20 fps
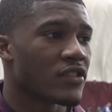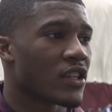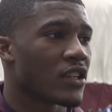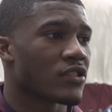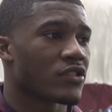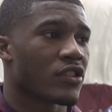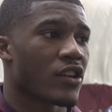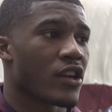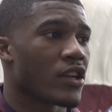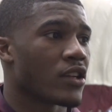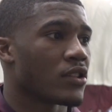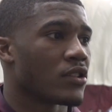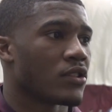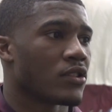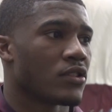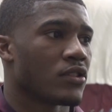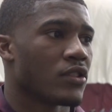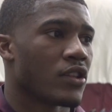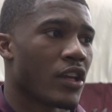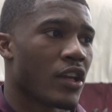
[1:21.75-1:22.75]
Everything's great.
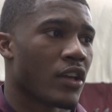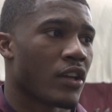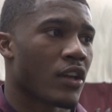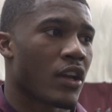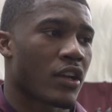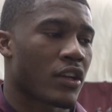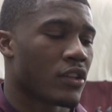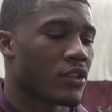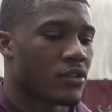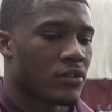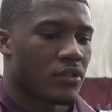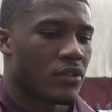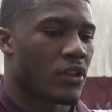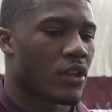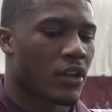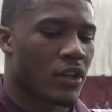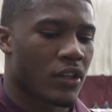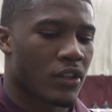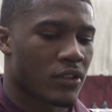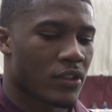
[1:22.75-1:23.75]
Yeah,
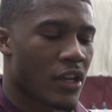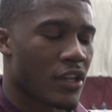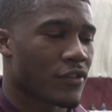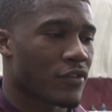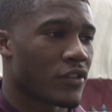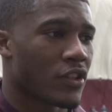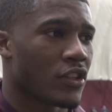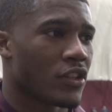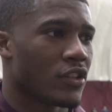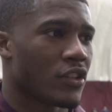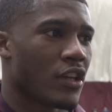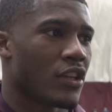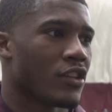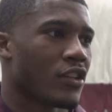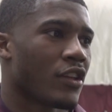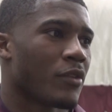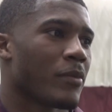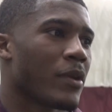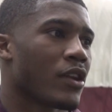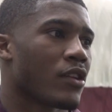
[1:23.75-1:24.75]
I couldn't ask for
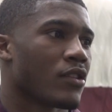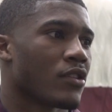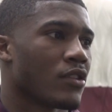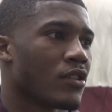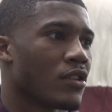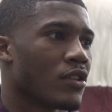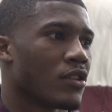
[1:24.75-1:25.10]
anything better.